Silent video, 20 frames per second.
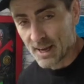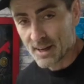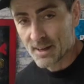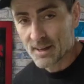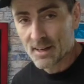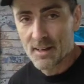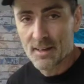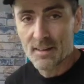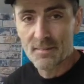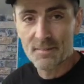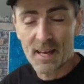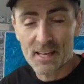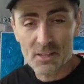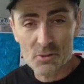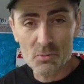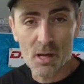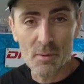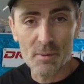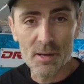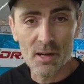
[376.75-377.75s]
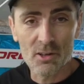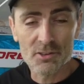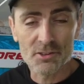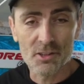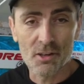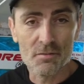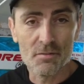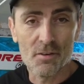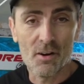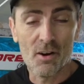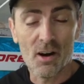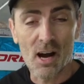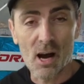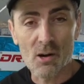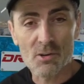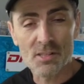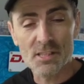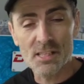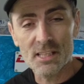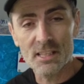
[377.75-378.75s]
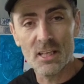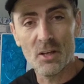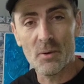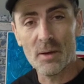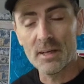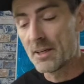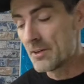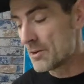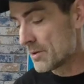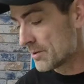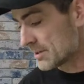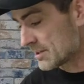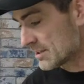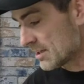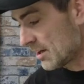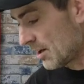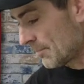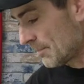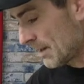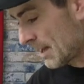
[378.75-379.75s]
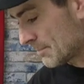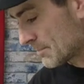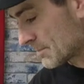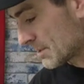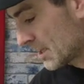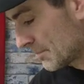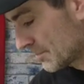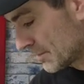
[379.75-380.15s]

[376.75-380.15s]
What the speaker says: yeah, that's where we are so far. I'll stick you in another time lapse.